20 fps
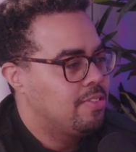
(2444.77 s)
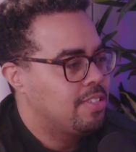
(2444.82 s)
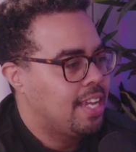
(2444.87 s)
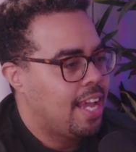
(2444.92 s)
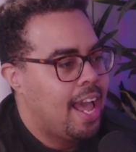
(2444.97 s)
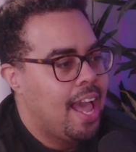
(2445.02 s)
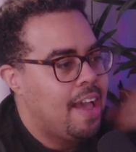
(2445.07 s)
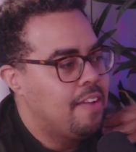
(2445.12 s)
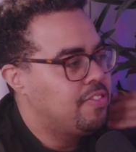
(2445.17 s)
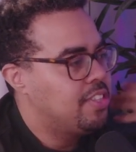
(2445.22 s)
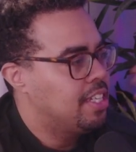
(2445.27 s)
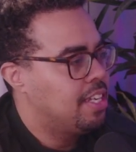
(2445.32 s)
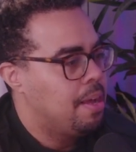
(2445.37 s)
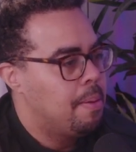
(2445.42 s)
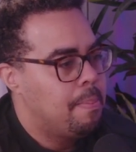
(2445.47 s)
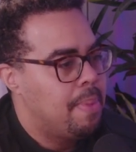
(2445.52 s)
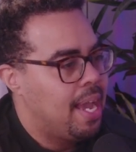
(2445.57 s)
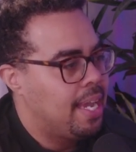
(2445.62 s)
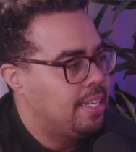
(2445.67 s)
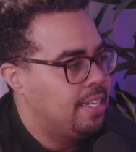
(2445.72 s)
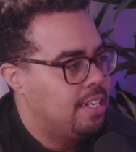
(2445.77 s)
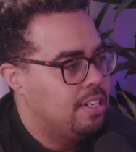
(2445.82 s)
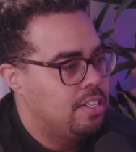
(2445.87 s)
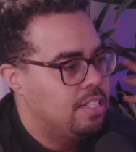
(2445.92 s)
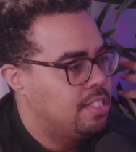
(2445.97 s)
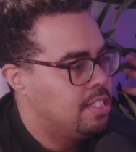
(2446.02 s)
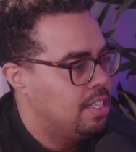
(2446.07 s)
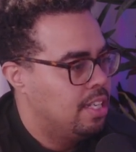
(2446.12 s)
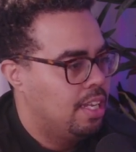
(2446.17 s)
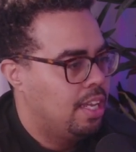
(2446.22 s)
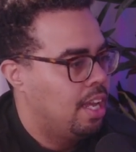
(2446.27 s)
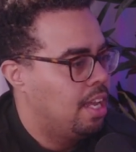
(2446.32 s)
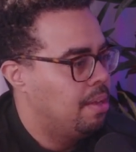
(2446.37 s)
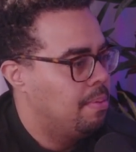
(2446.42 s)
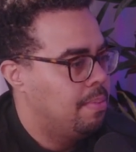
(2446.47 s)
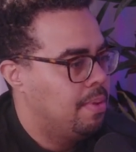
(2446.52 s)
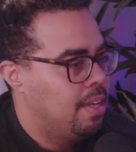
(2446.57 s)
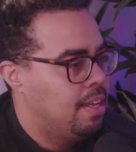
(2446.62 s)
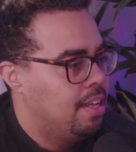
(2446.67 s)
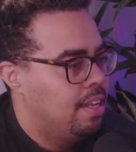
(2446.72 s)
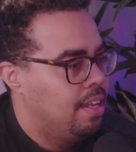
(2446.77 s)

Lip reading: And I was like, I have to come back here to see a game.